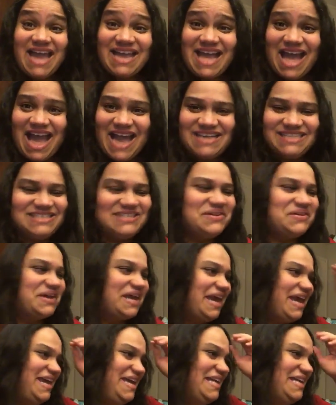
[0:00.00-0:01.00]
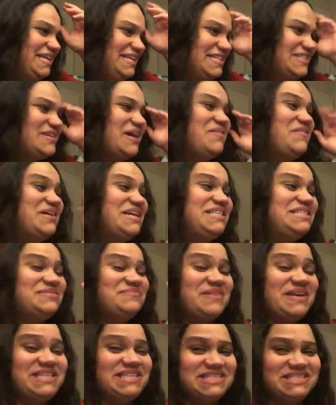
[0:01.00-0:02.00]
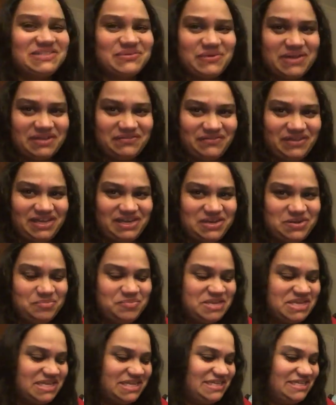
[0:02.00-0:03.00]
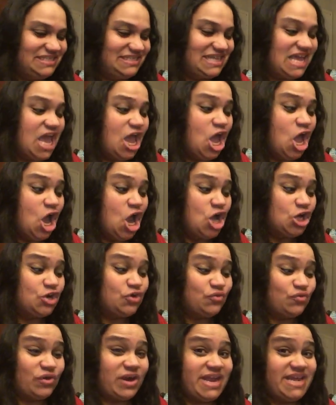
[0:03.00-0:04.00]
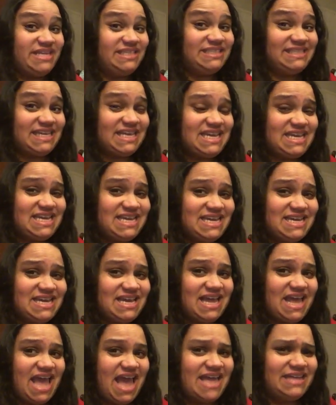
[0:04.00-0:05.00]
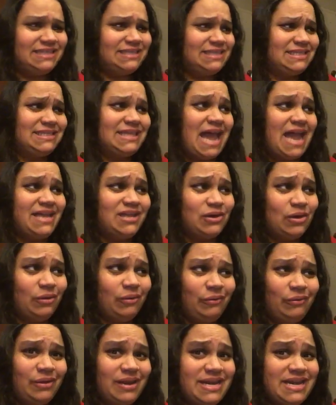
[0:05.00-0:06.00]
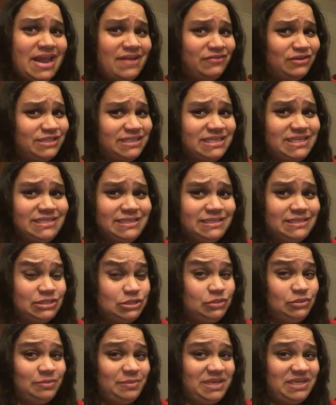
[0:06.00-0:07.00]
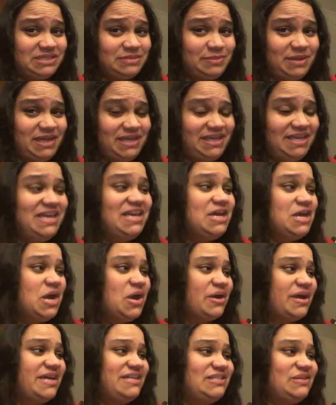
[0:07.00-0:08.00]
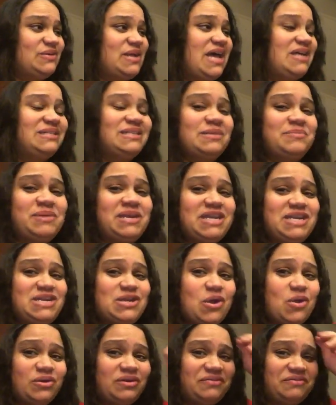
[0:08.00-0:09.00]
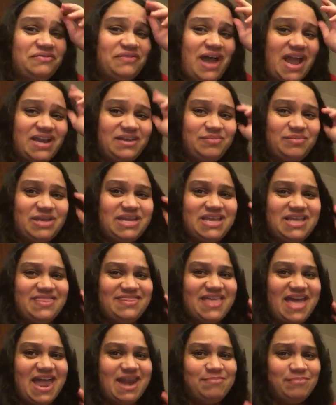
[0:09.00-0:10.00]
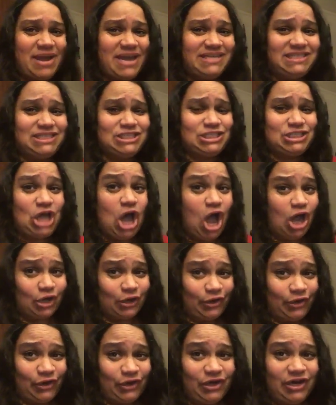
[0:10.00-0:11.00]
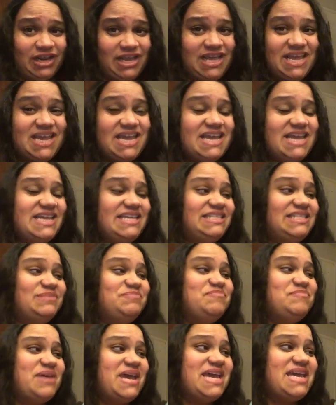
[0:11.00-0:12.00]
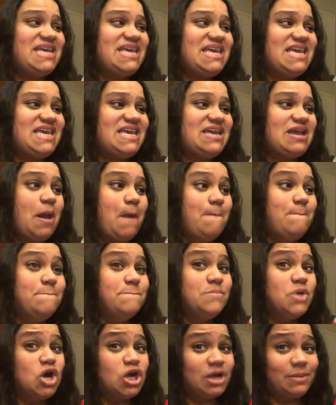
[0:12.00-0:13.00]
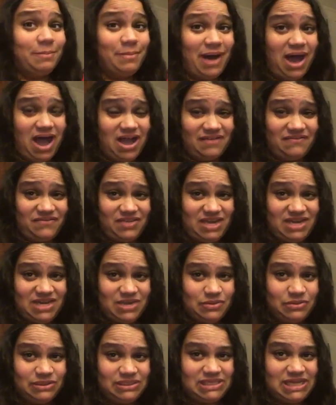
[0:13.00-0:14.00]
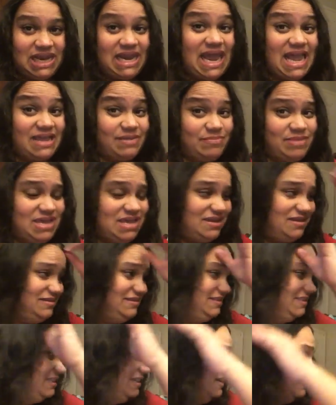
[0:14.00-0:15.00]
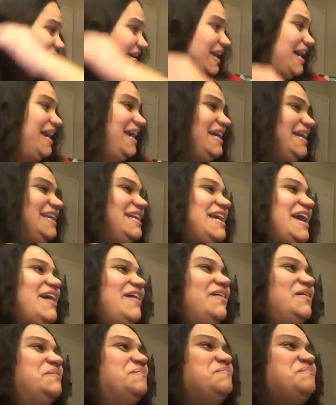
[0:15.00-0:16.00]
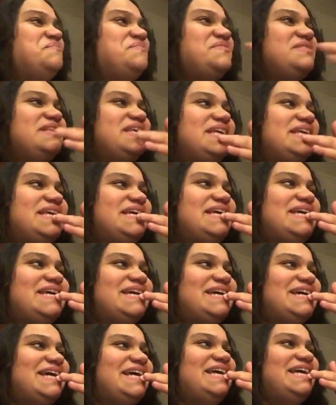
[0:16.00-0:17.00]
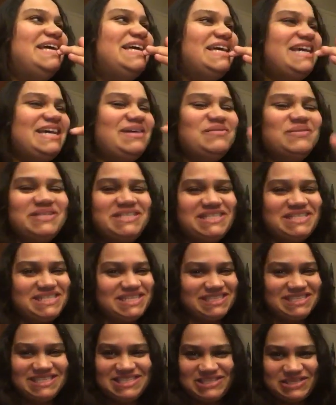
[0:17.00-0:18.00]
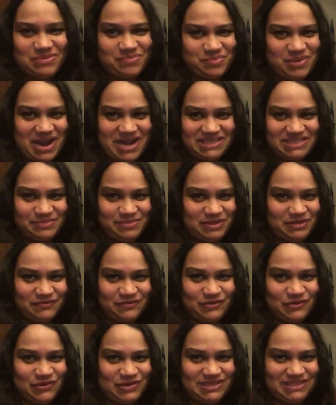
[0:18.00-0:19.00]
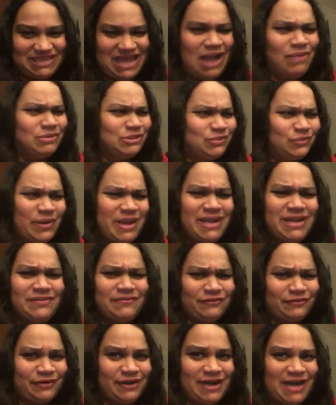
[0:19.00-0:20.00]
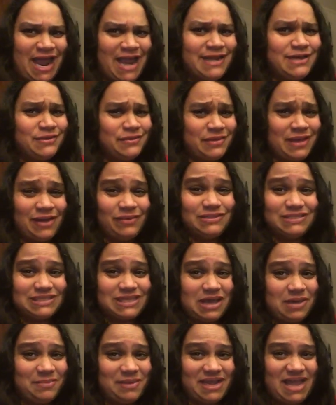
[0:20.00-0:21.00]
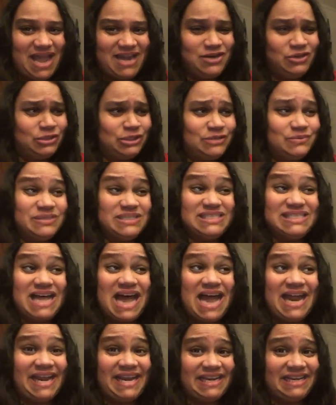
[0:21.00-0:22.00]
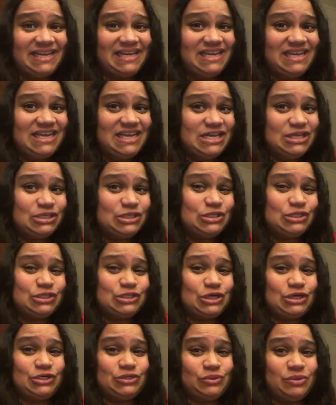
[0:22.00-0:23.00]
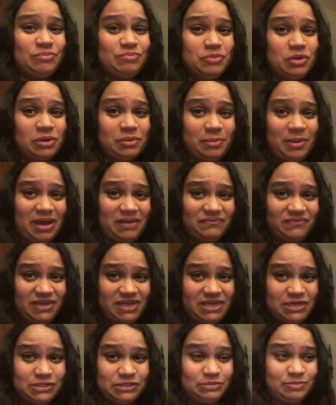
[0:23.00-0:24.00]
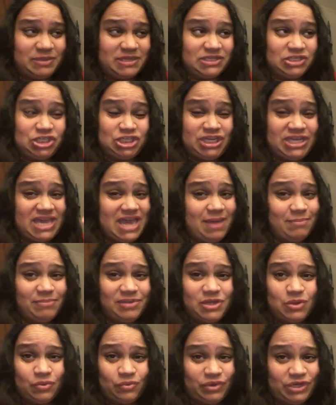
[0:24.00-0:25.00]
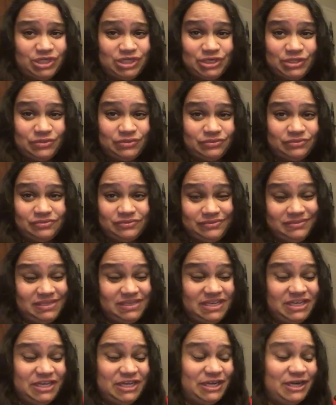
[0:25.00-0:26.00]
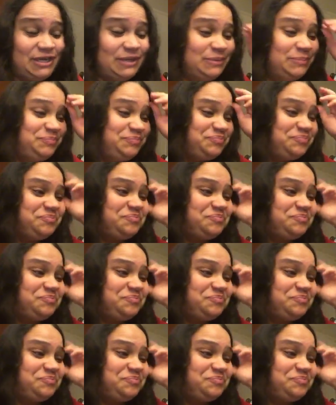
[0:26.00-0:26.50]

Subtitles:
guys. Okay, so I wanted to make this quick video because crazy and psycho never ceases to amaze me. Okay, so now somebody notified me that my stalker is making mukbang videos like me. Okay, now, which doesn't surprise me, of course. I was waiting for it. I knew that was coming. I knew she was dying to start doing mukbang videos because she can't be original, you know?